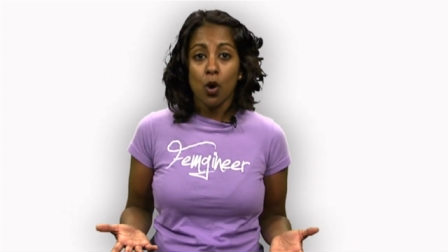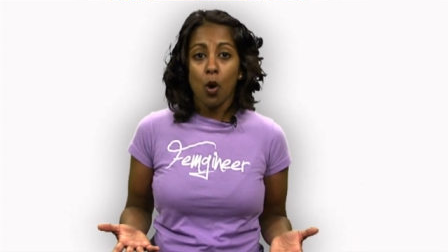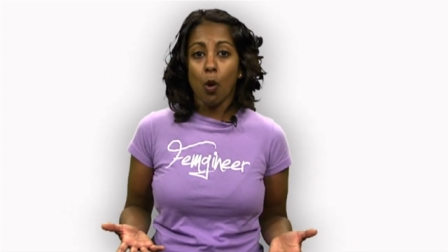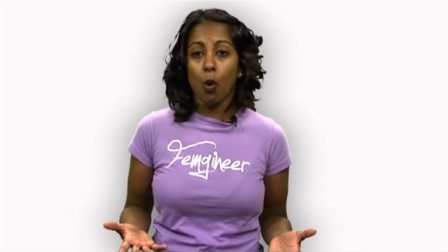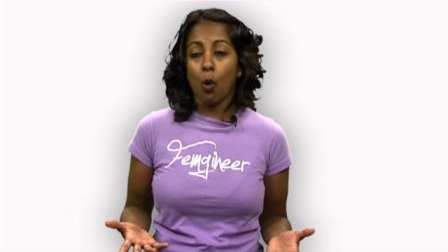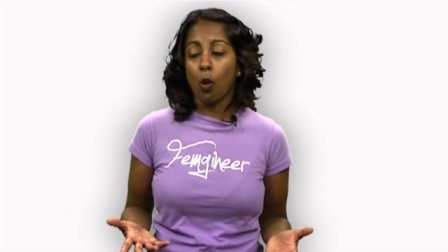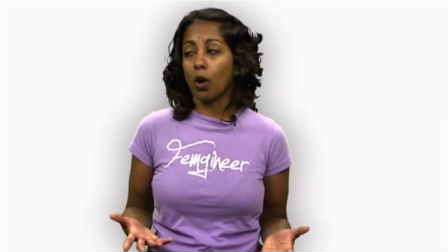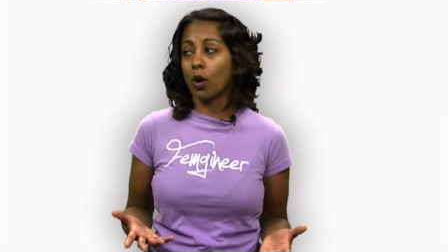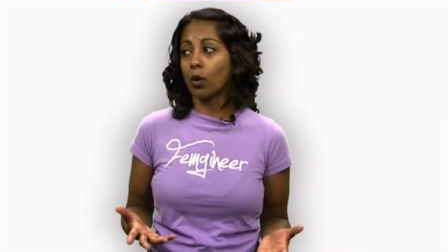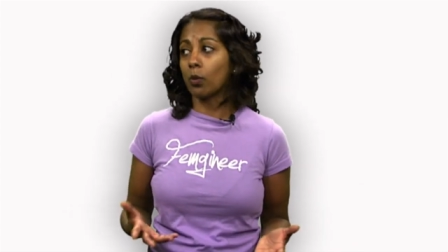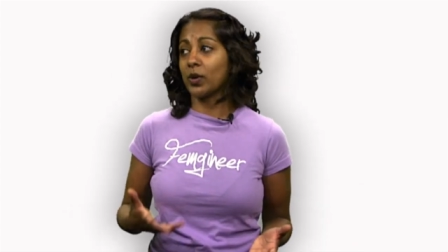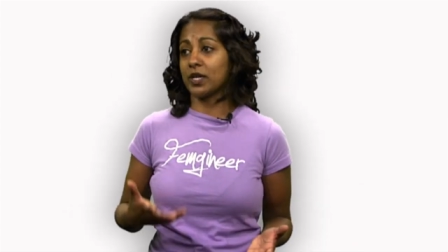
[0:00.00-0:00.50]

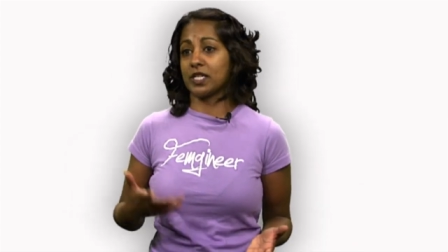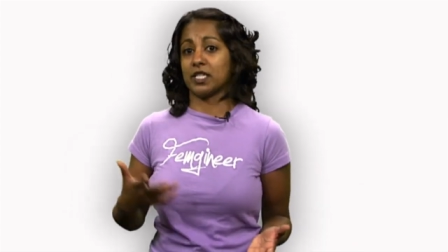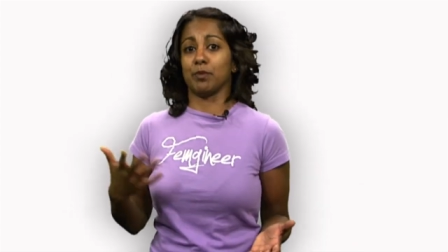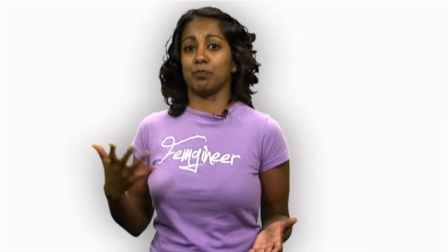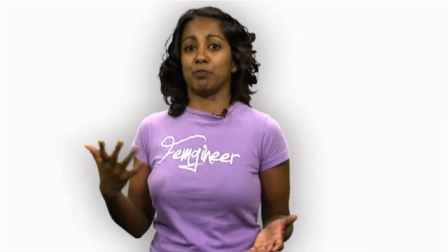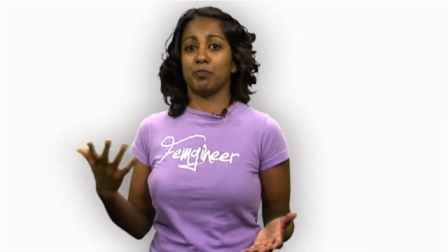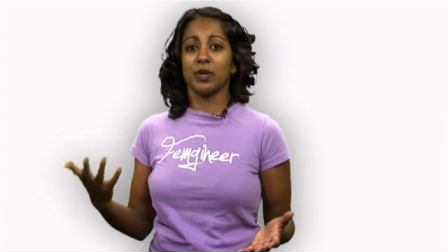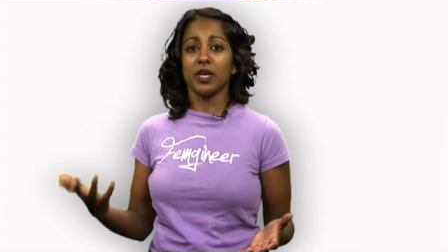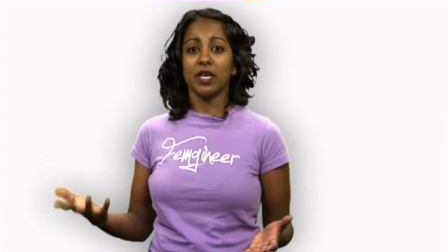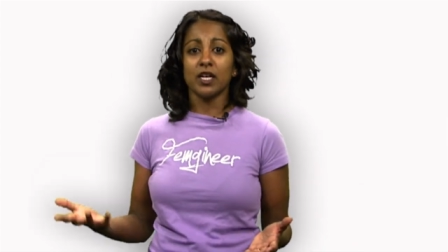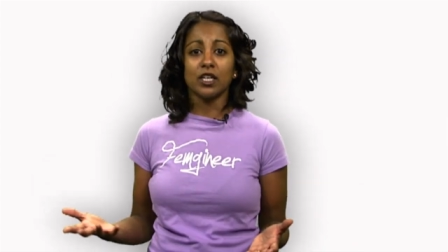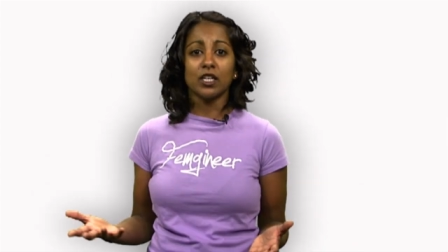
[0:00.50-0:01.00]
or what to
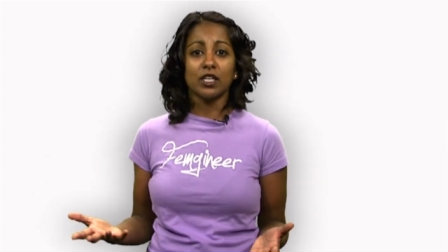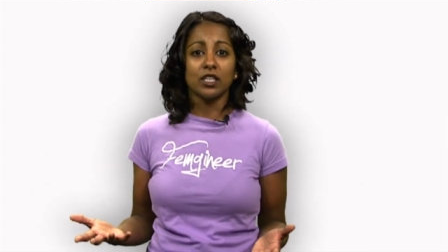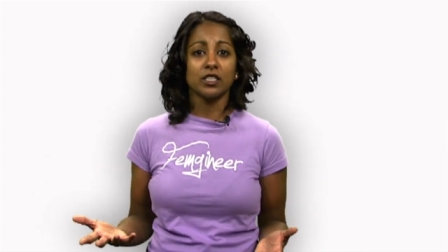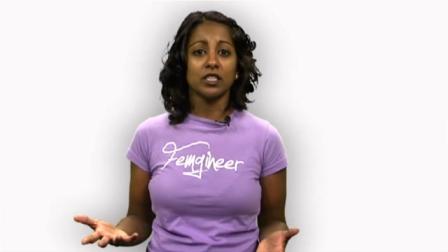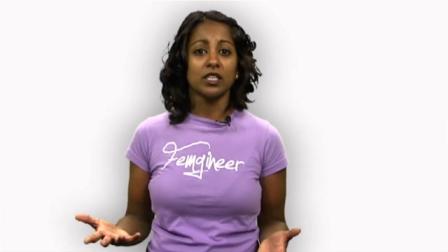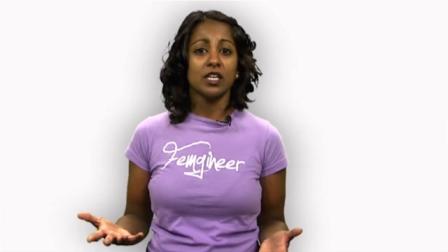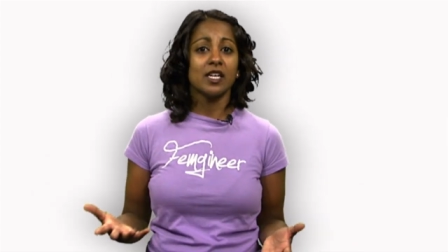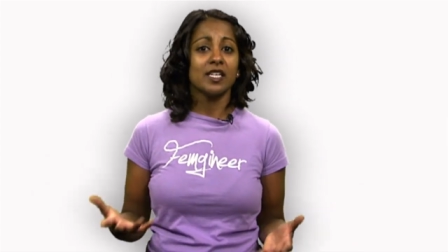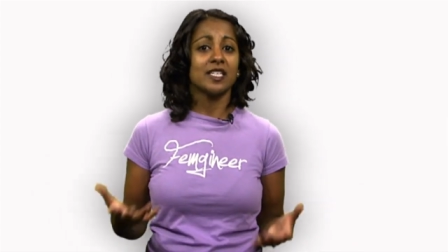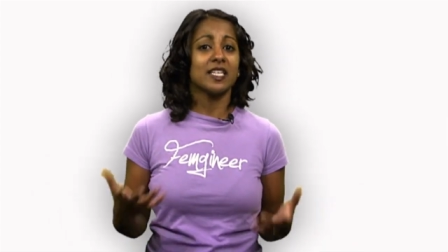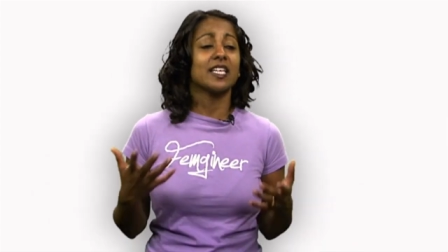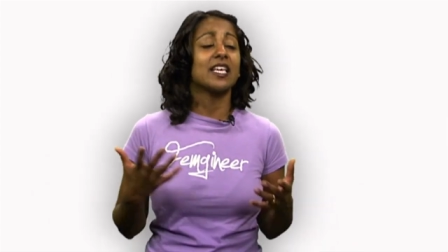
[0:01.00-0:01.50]

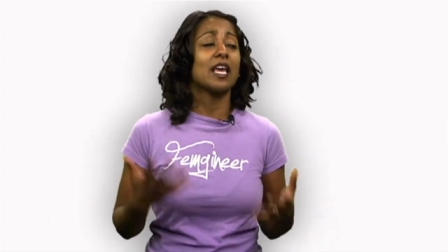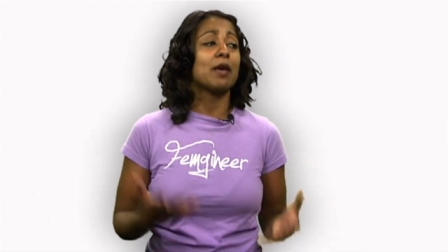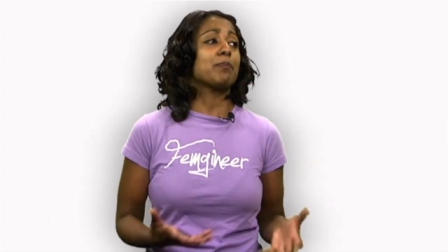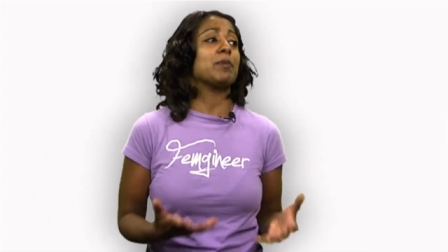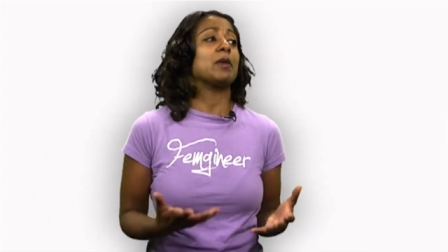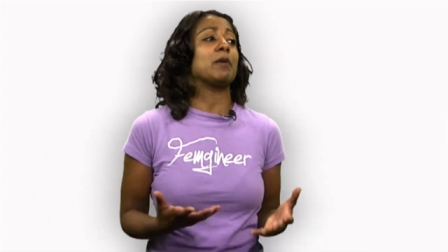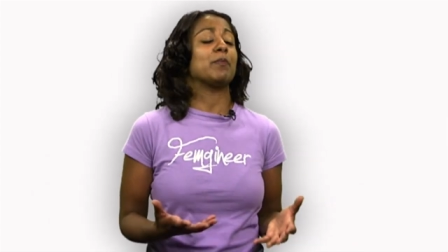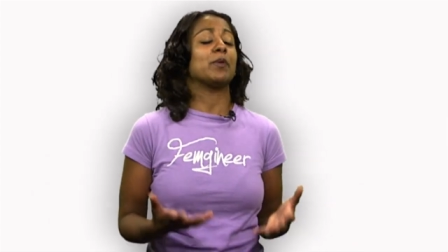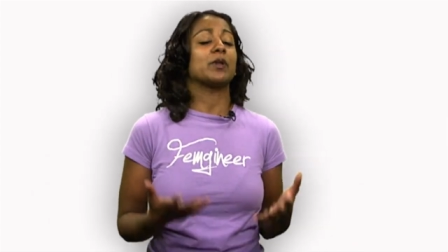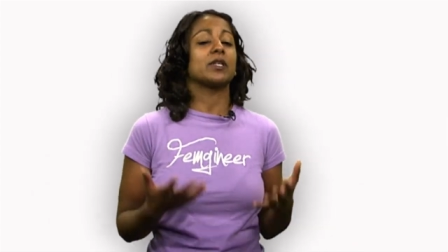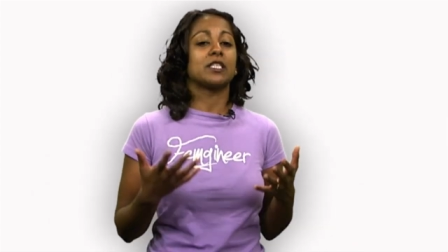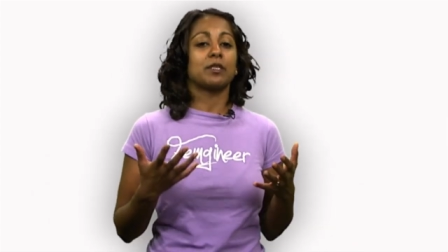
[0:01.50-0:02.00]
build to get
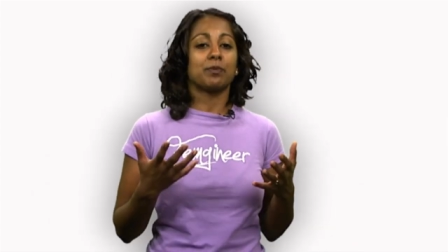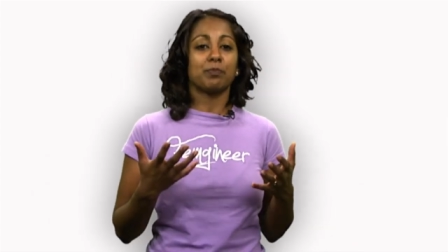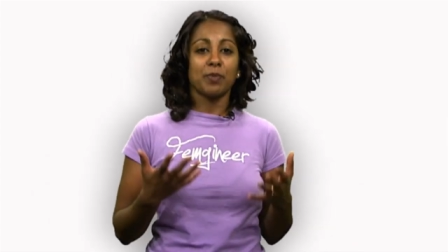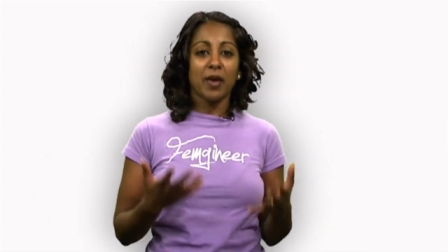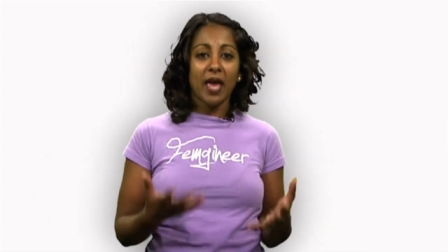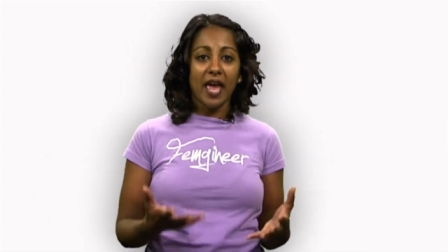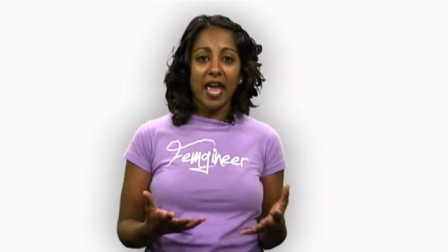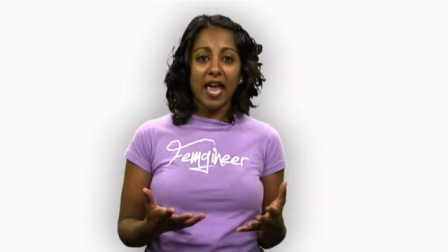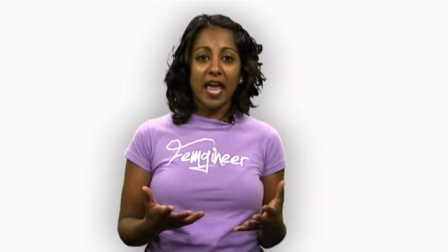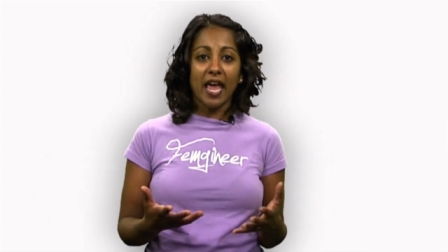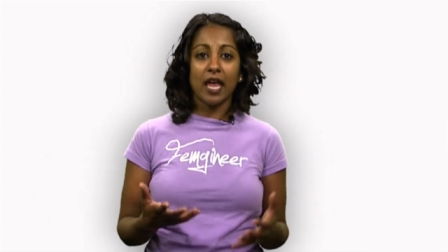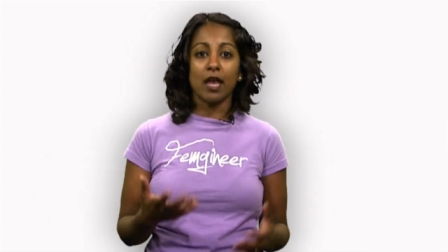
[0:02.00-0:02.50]
people to
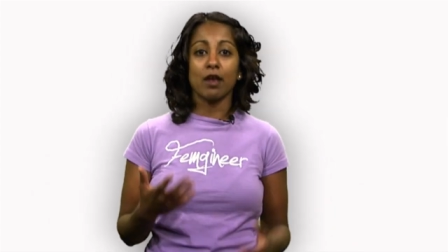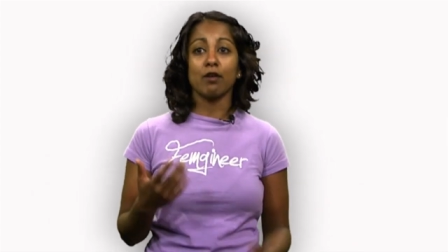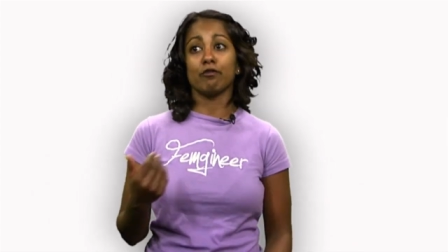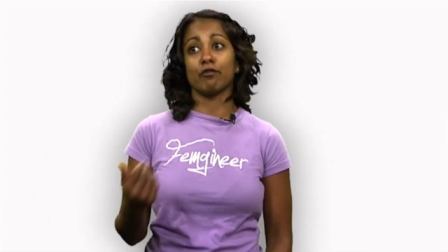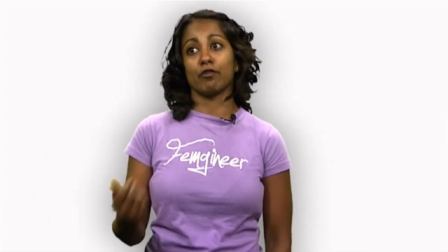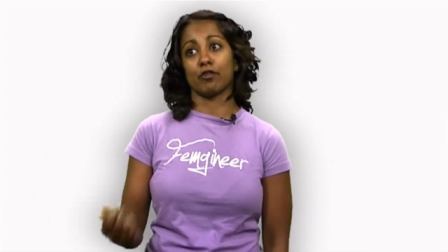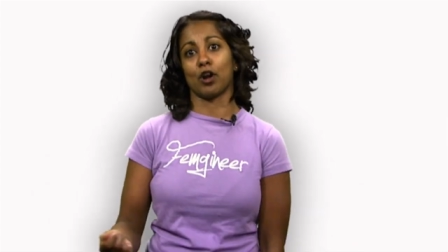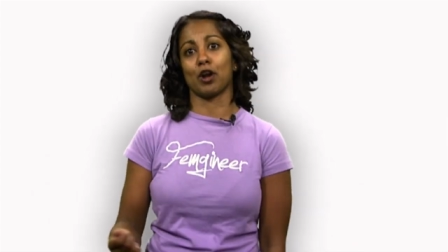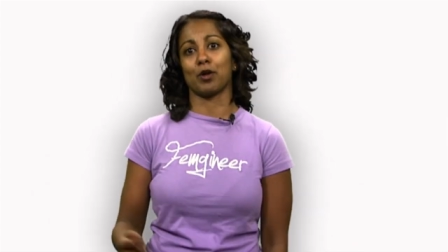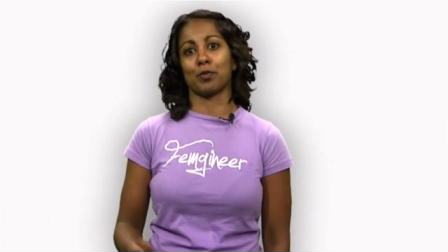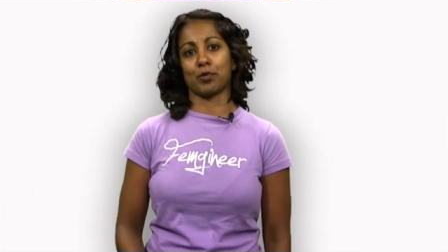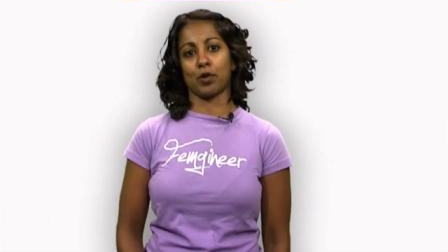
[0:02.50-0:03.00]
pay
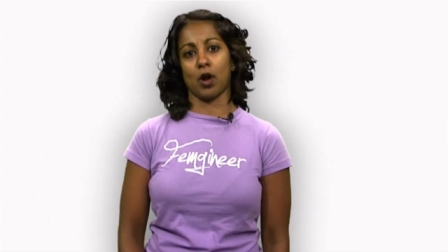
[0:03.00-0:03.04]
for our